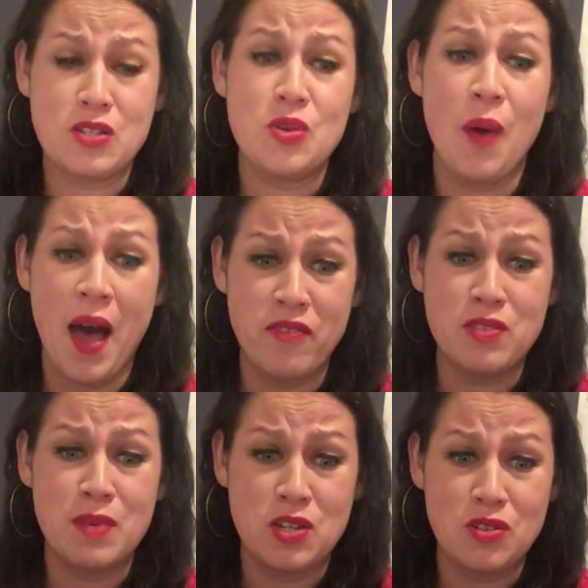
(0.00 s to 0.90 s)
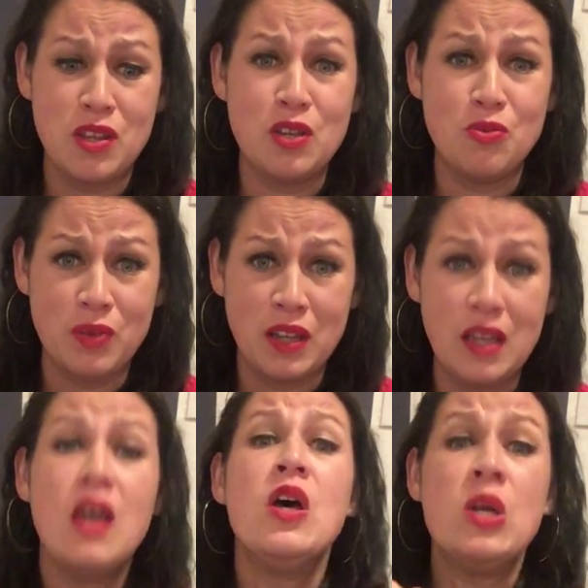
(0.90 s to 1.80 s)
So you have to make sure that you
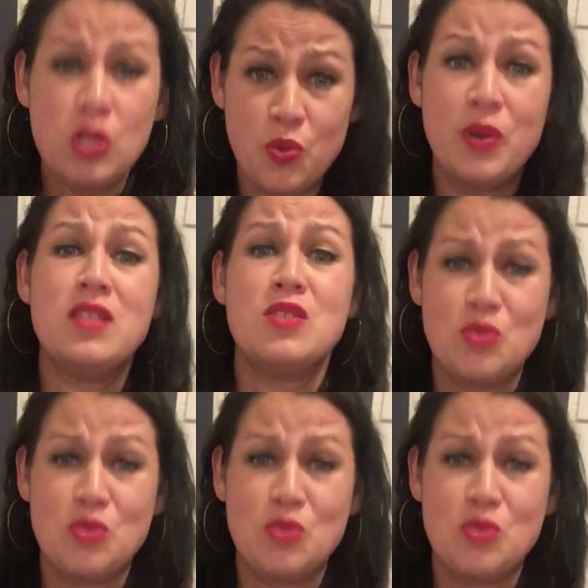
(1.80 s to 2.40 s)
really twist,